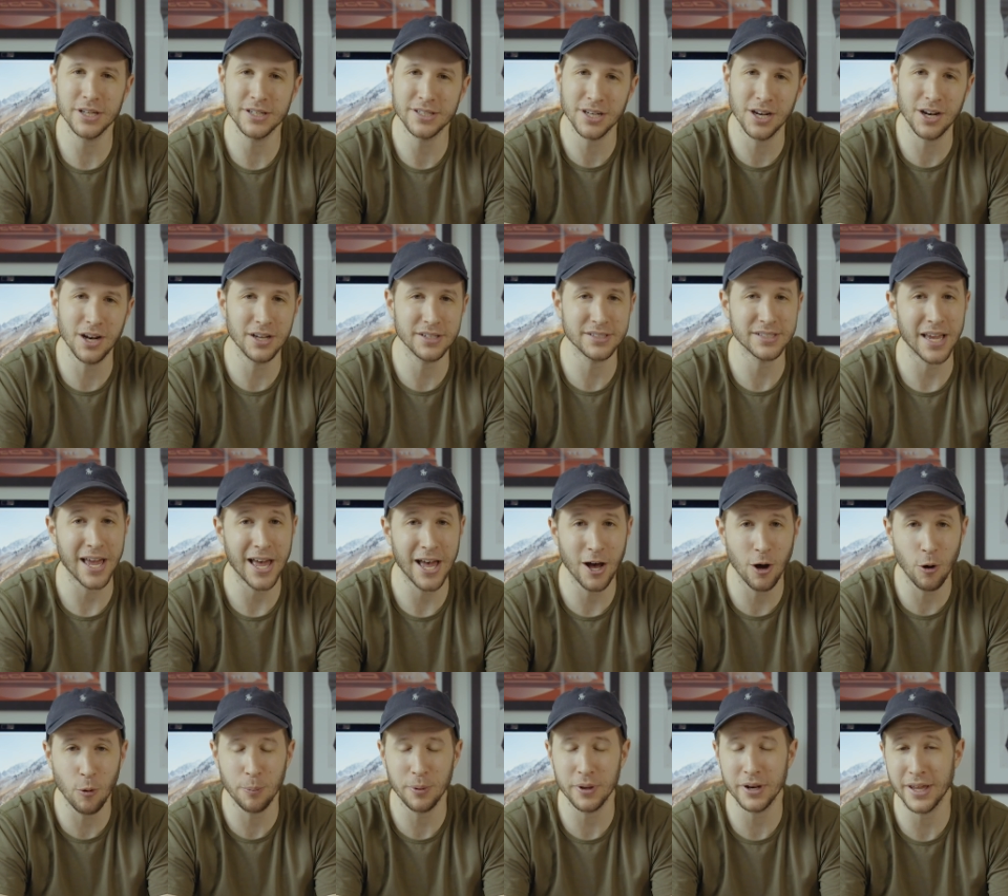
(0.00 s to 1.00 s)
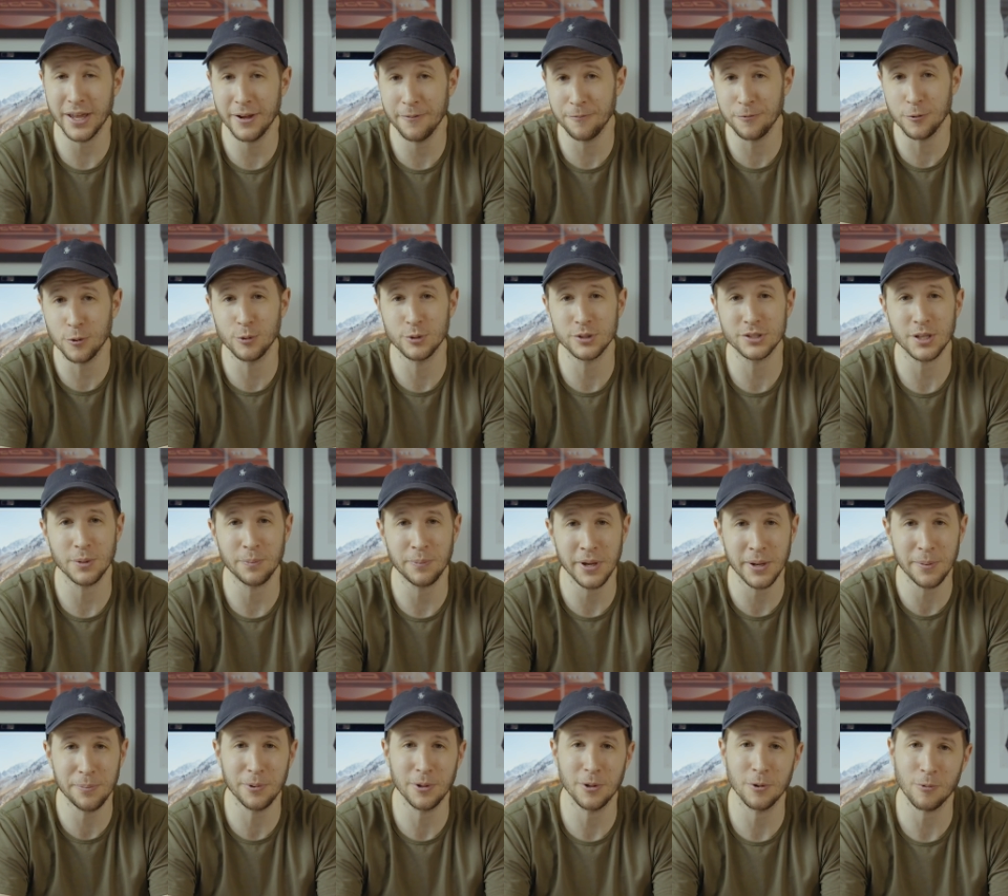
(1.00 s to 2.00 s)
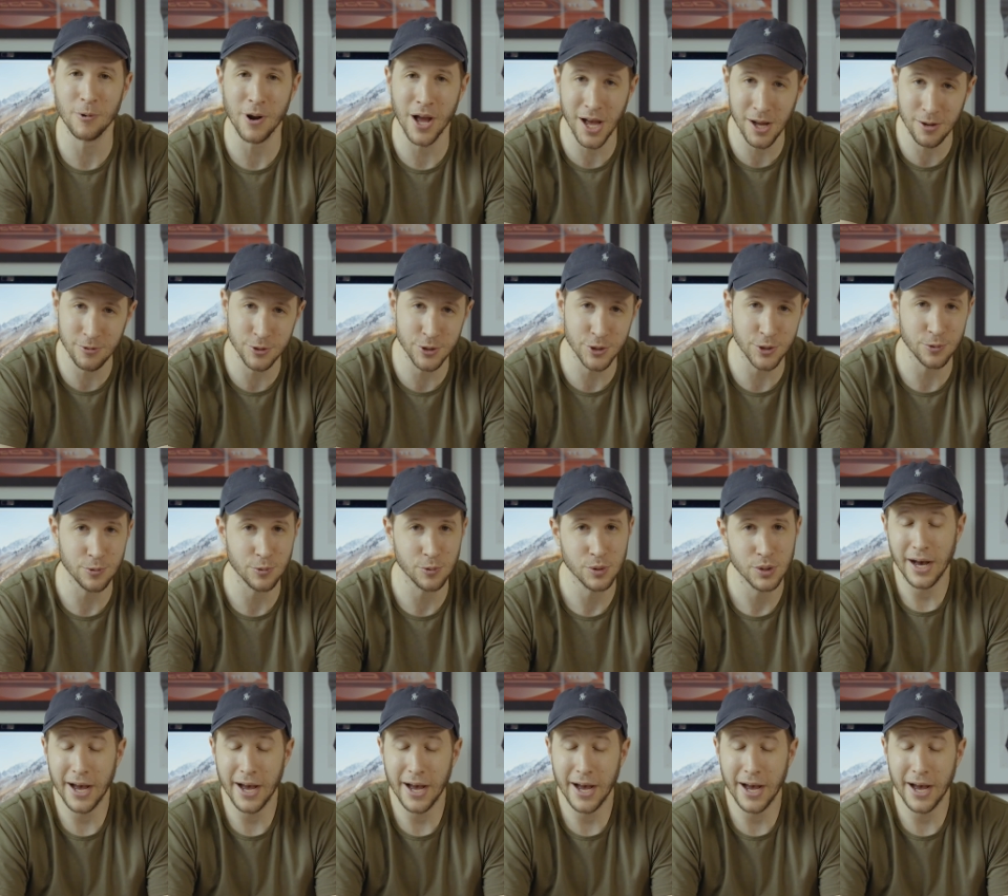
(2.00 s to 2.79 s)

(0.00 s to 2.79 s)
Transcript: does help and influence the people around you.